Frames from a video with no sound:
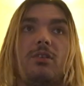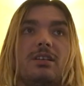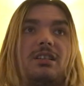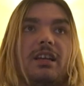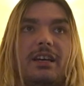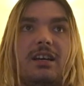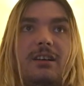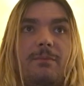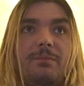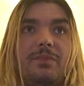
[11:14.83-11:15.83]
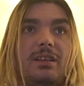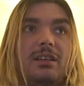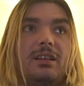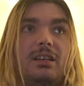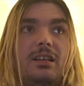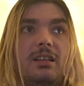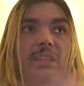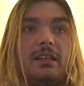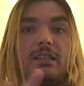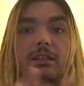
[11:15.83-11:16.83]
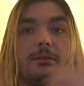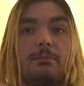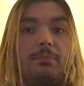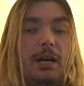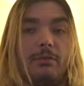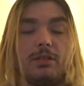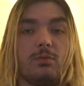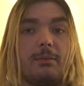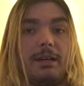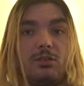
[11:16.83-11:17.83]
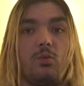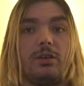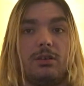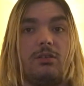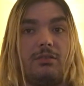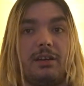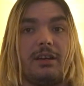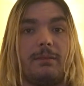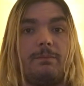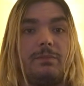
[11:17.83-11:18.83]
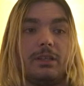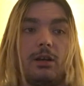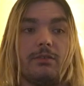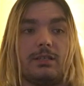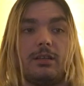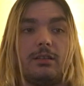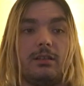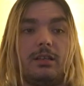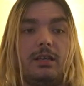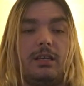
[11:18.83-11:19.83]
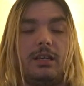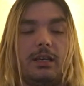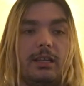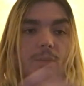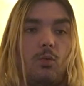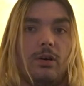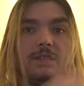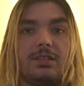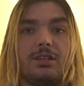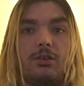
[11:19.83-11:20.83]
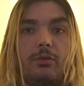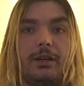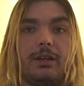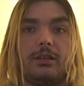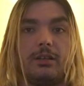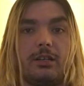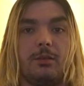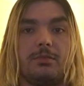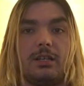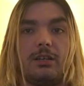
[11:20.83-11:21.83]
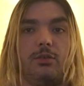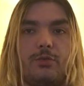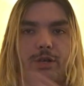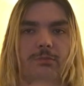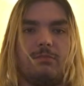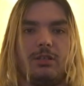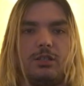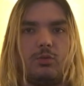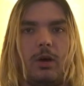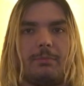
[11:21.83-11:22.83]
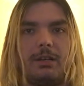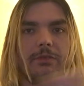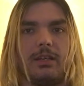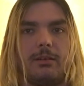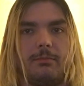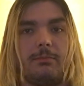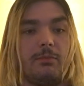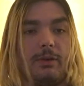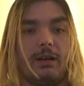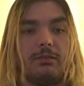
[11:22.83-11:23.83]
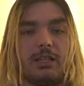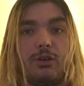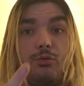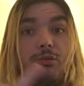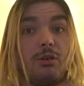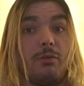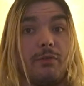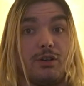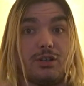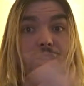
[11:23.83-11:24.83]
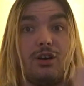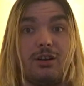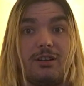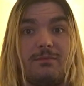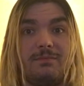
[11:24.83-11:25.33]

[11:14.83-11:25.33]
was like like the Pirates were about to win the whole thing. Then all of a sudden, in like one single inning, the Cubs like whoosh, swapped everything around. It's like a Uno reverse card.